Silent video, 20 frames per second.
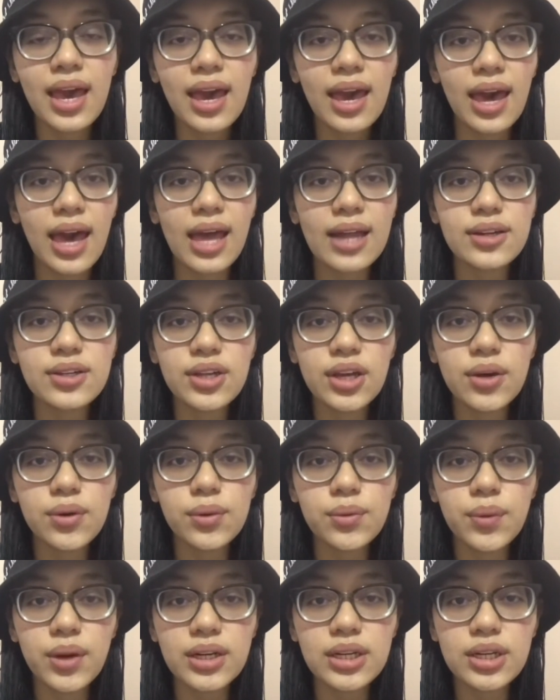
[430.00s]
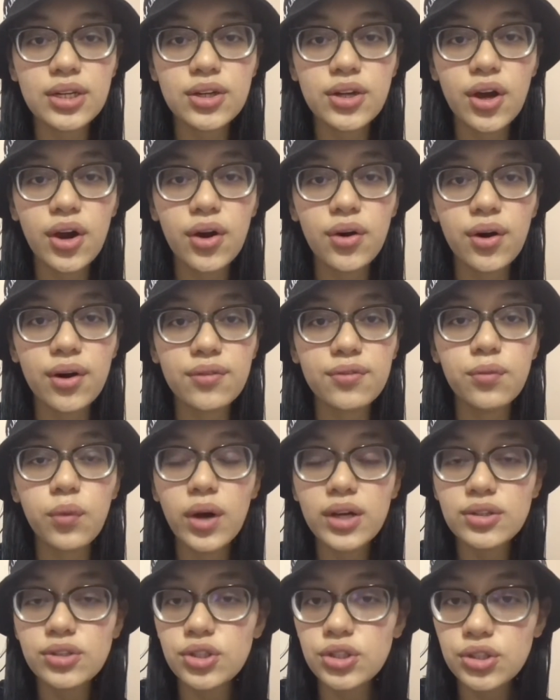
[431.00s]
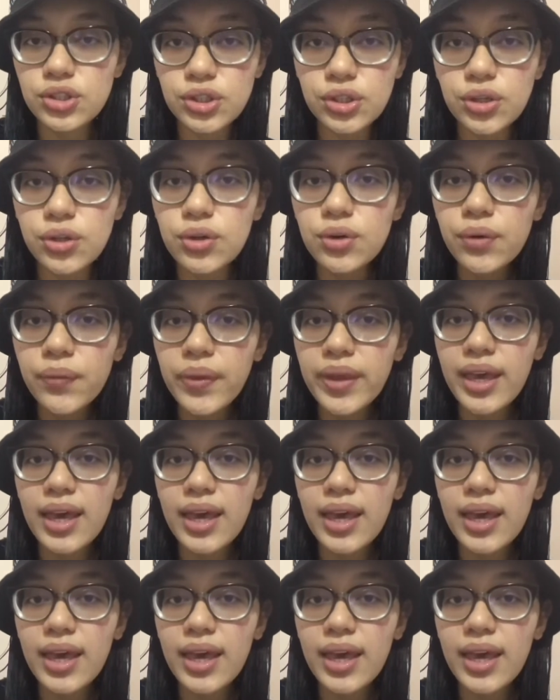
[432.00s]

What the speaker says: and they already know what to do.